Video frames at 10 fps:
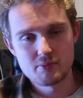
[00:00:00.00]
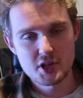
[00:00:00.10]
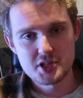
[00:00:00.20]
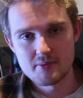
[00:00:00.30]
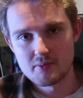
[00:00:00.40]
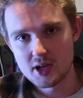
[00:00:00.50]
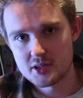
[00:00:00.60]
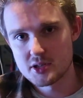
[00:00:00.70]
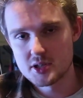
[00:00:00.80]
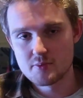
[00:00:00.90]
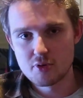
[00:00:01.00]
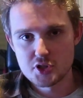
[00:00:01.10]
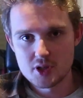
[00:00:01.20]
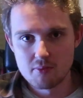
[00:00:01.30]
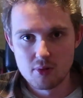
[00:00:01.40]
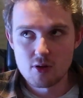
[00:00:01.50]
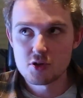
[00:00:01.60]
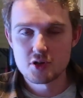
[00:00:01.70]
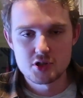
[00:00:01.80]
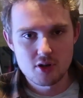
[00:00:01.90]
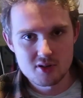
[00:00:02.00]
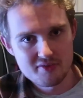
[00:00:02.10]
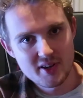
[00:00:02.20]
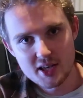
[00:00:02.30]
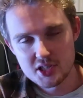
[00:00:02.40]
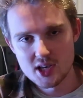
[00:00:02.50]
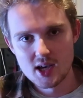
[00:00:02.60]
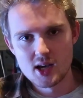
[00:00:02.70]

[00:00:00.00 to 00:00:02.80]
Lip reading: press some buttons, push some blocks onto other things,